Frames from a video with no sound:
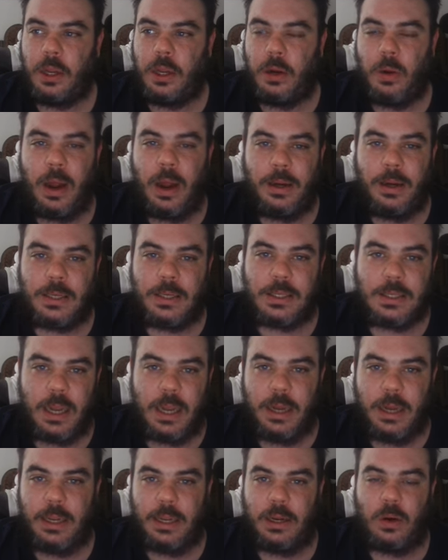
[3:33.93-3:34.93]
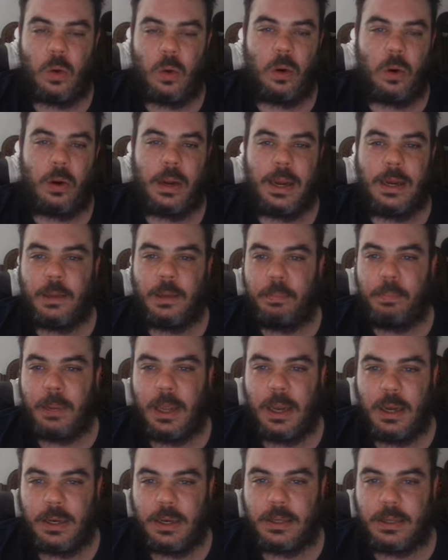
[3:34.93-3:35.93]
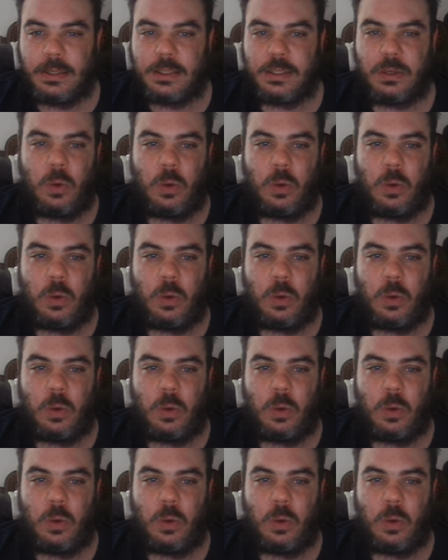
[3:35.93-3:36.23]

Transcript: you know, undecided or independents